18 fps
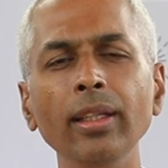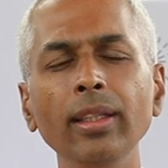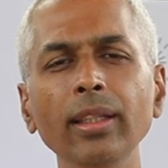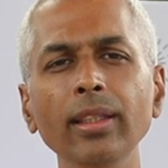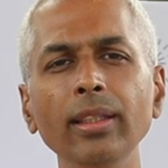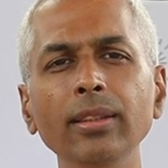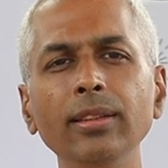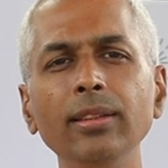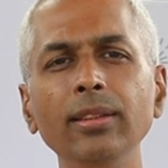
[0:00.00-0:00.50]

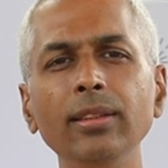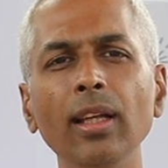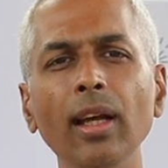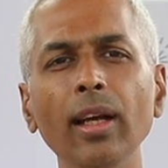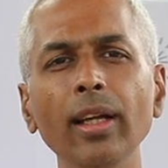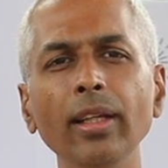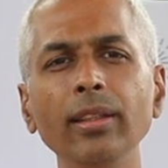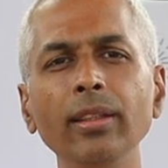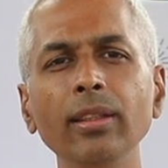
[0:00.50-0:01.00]
is
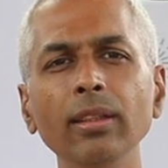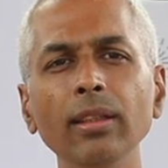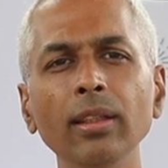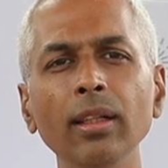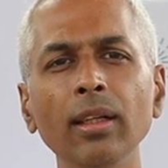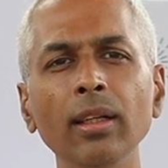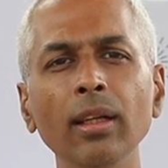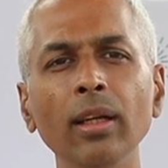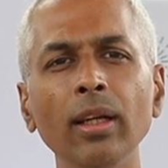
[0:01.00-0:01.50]
that
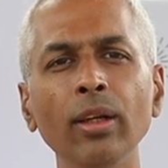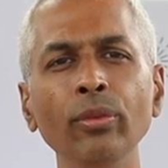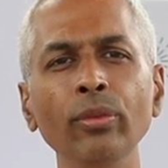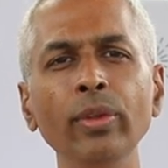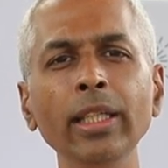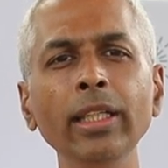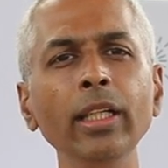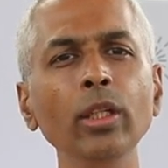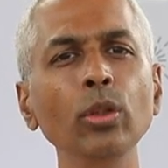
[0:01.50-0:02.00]

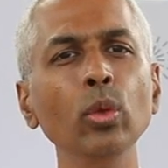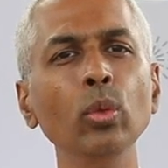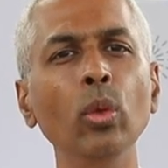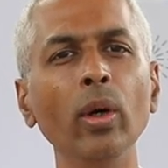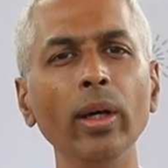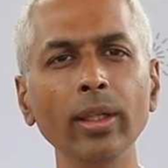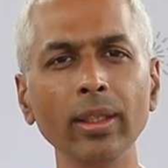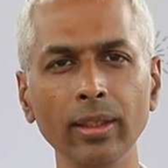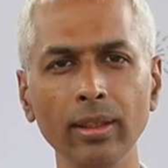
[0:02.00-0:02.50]
we need to
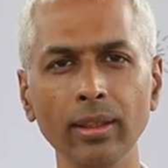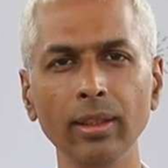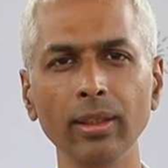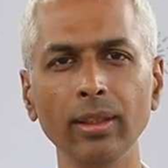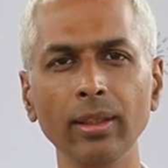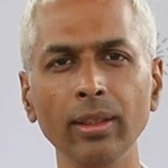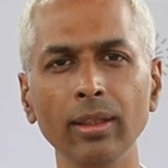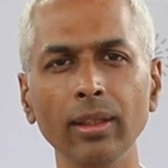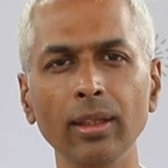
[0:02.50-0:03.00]
work
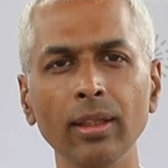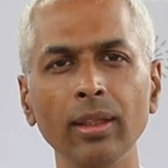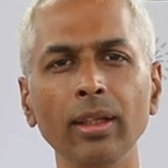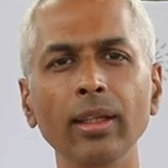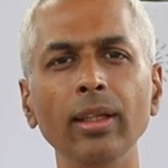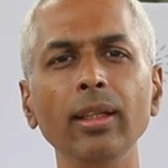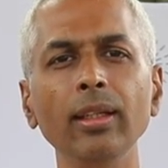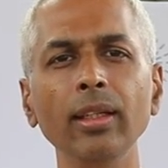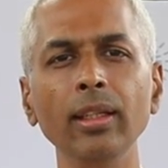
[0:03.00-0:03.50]

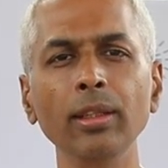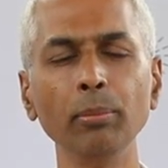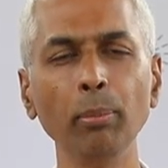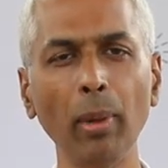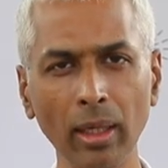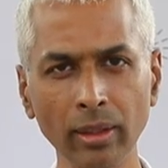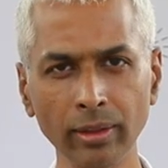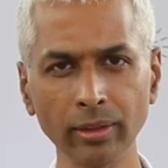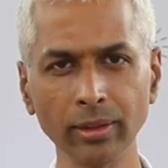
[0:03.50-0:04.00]
in
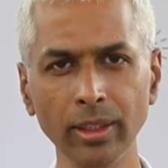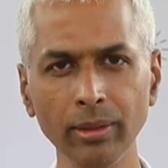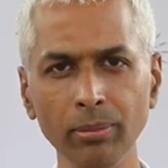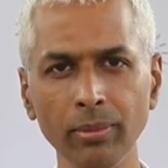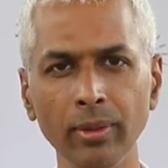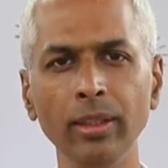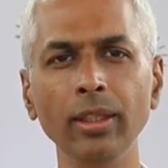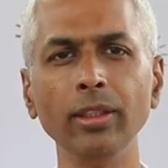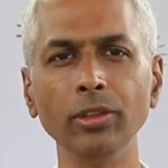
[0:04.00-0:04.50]
partnership.
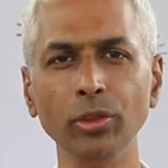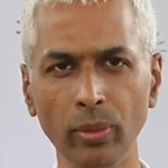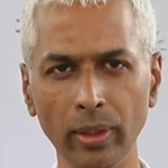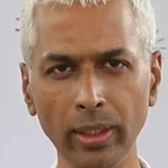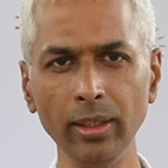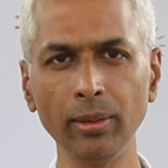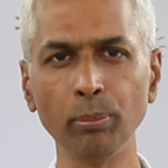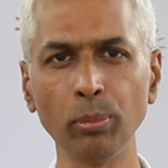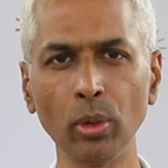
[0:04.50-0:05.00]
It is
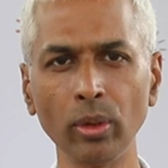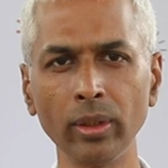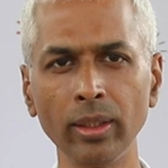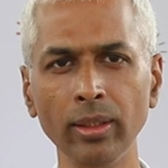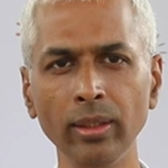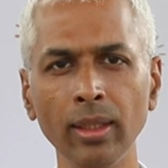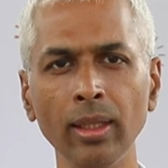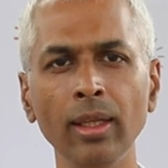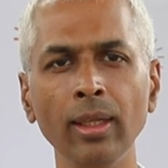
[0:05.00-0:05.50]
very
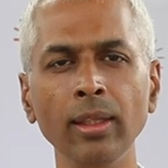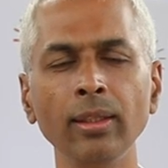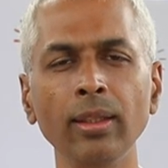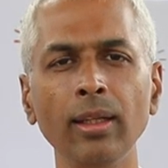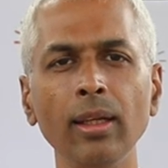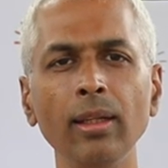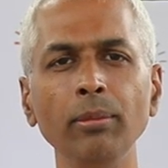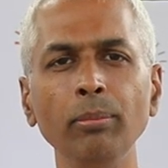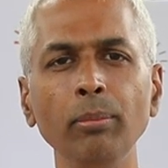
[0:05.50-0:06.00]
important.
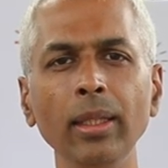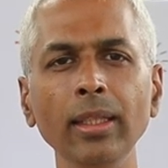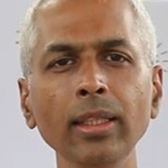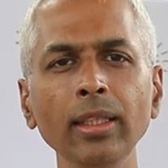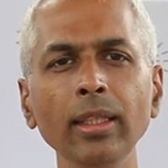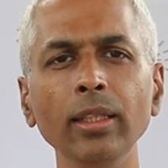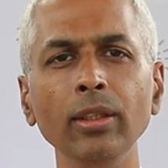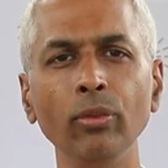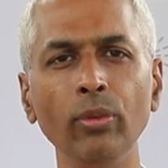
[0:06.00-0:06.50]
There are
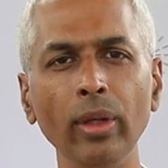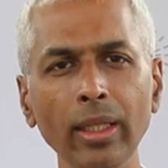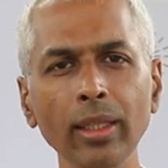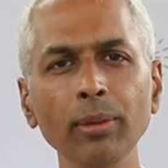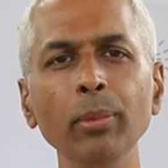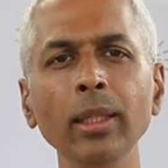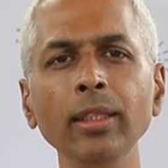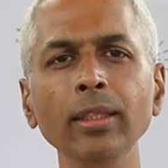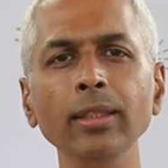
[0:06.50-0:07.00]
many,
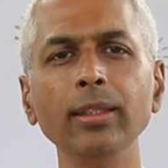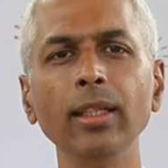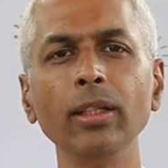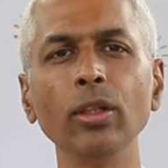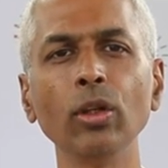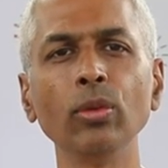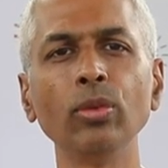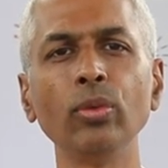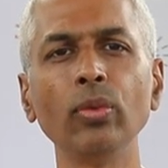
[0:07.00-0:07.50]
very many
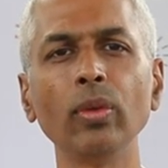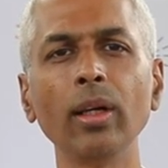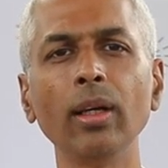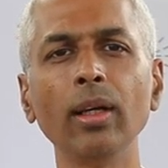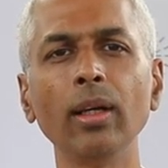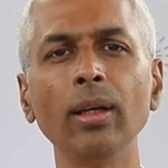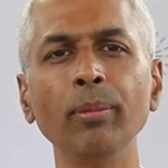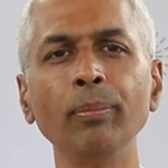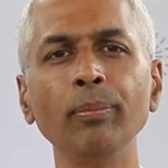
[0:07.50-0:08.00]
set of
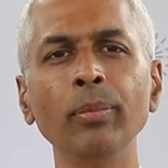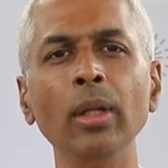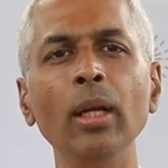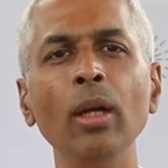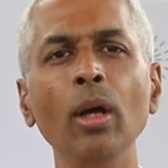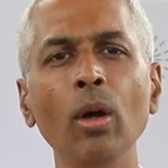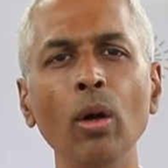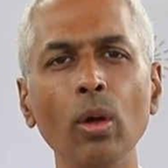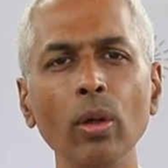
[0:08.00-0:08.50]

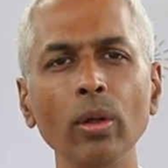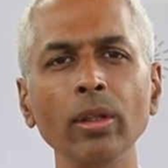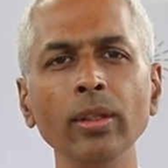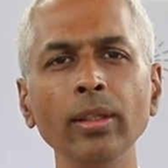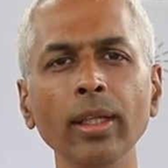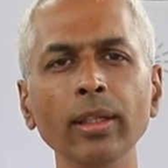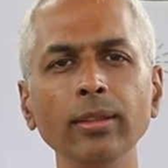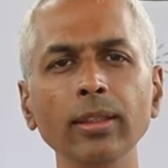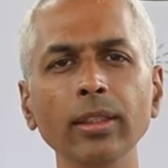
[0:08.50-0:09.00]

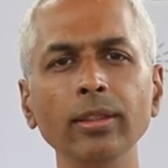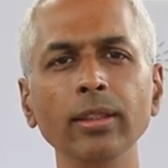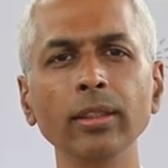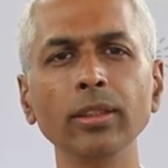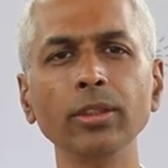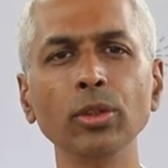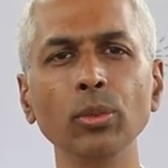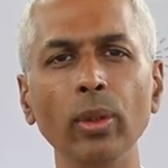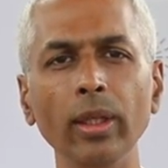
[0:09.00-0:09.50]

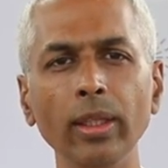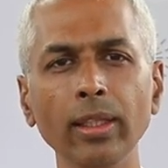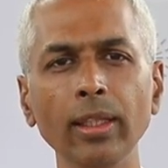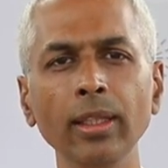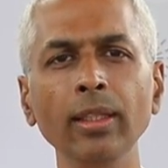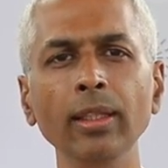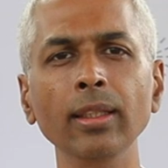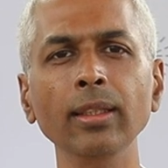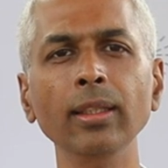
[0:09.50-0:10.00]
organizations
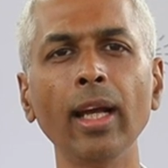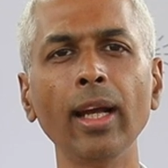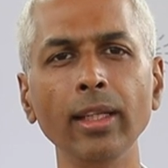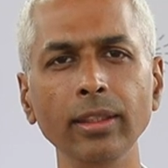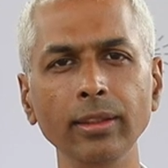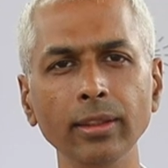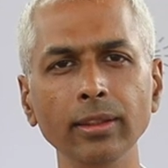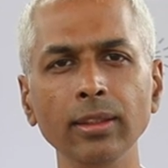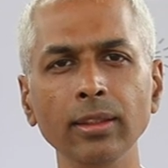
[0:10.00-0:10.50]
working in
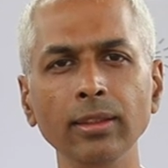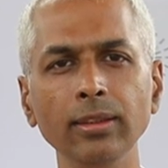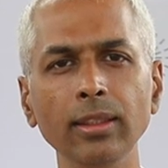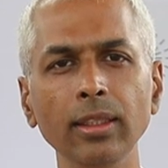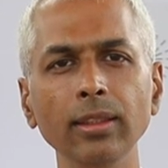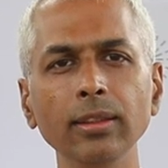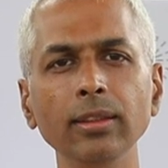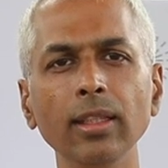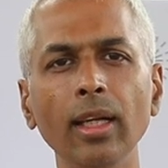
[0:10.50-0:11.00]

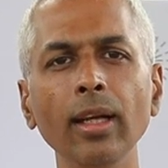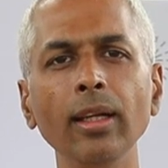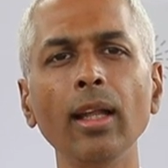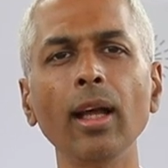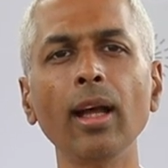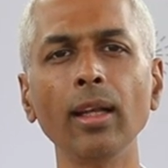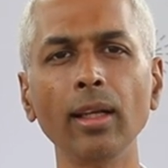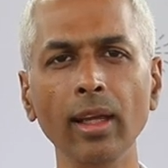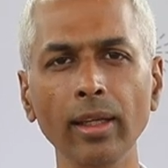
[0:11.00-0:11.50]
adjacencies, and
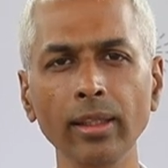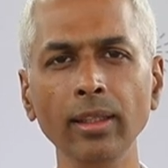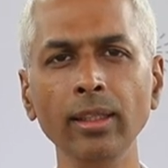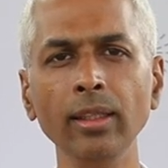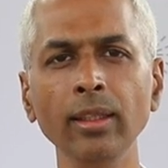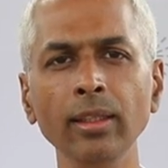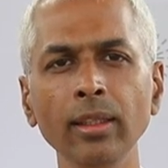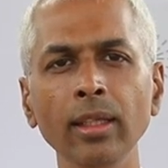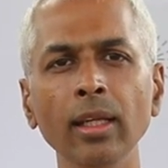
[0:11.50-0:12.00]

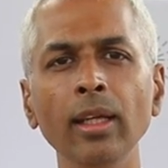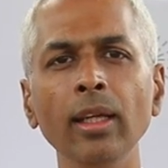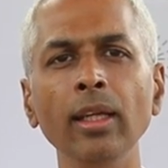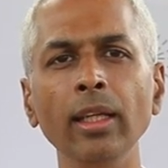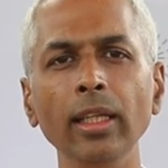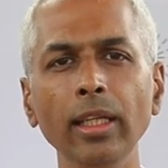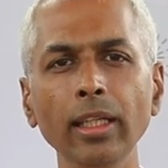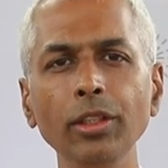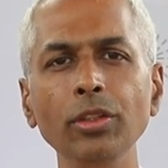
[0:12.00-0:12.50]
aligning
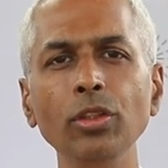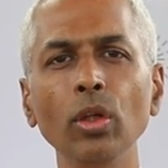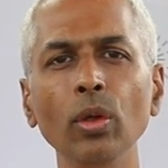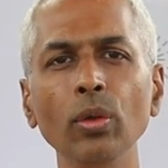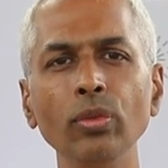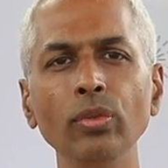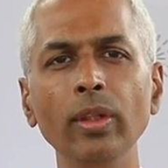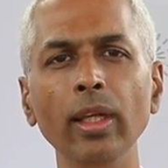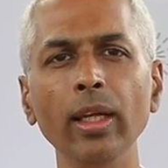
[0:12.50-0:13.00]
each
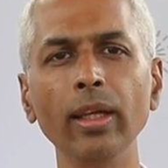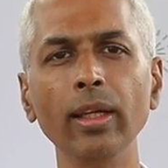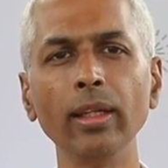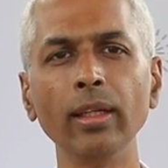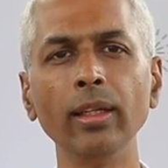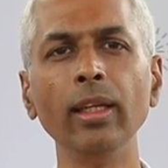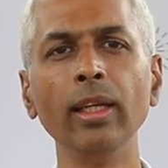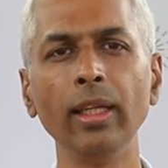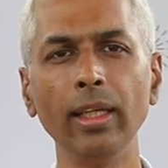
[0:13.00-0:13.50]
of
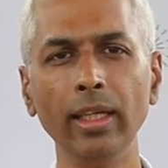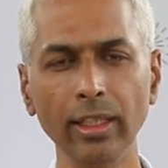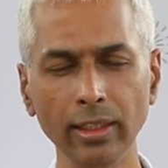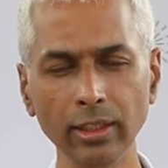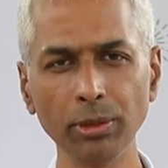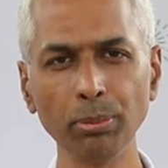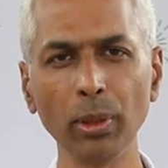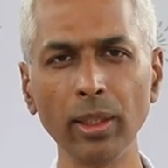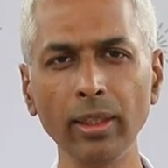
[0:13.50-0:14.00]
their
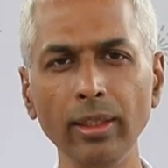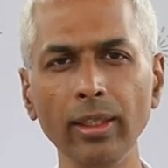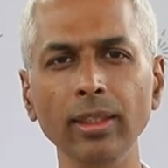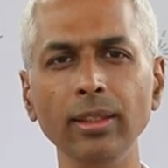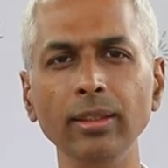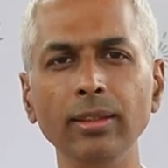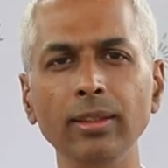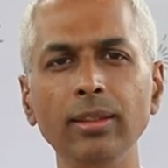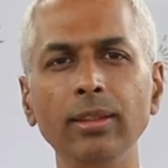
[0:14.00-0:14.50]

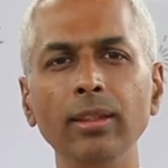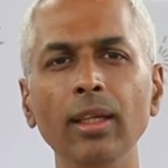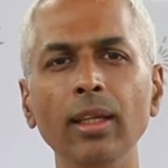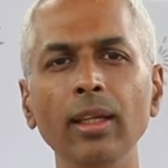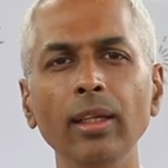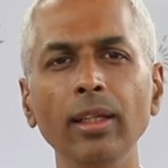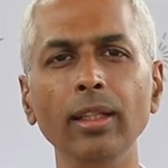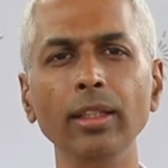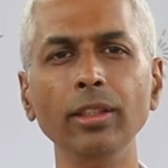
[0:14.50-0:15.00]
expertise
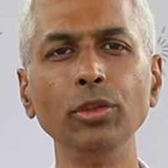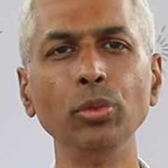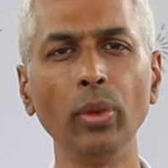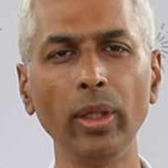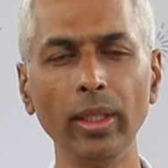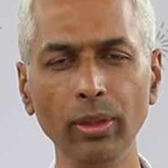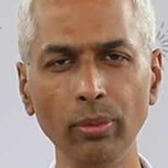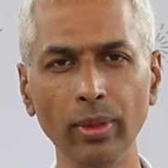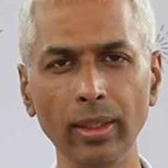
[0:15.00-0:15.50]
is
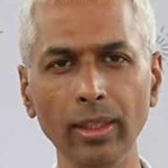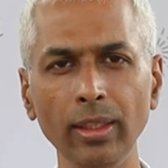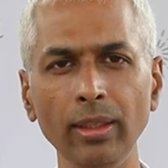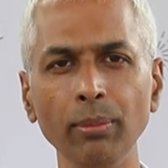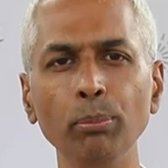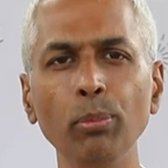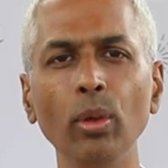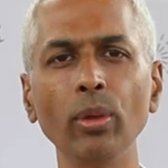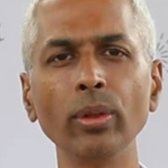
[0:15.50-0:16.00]
very, very
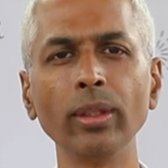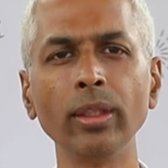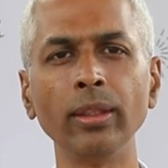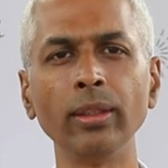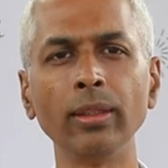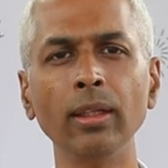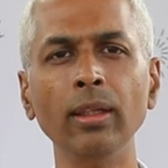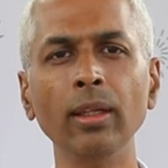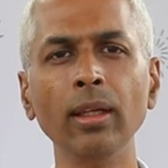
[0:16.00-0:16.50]
important.